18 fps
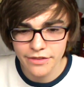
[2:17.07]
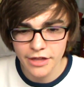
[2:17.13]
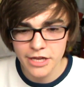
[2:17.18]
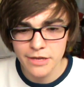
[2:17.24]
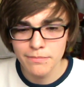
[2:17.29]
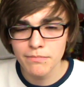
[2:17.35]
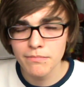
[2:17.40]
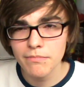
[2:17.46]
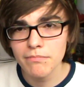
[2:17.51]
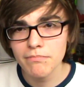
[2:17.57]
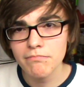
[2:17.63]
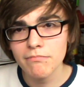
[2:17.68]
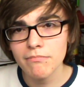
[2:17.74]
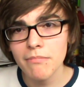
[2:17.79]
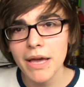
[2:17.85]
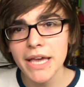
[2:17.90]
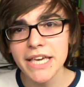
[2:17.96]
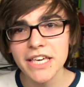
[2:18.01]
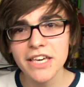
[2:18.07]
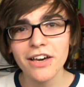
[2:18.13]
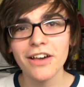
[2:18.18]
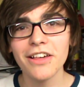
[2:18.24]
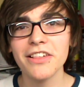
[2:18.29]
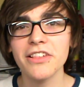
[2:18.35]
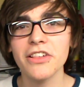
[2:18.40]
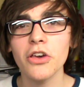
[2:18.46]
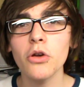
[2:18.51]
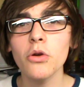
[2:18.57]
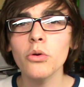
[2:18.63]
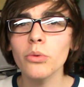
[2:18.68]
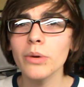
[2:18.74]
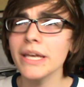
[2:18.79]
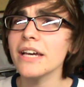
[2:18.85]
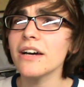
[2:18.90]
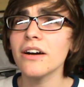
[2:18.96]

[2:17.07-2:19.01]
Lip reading: they make us who we